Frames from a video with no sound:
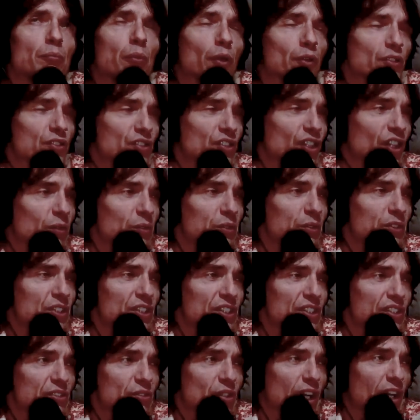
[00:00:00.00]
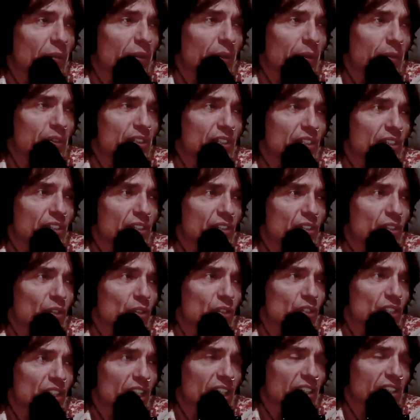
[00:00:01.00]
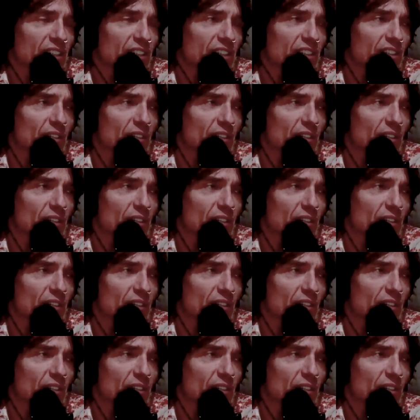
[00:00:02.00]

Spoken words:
Scott, would you describe him as a tortured artist?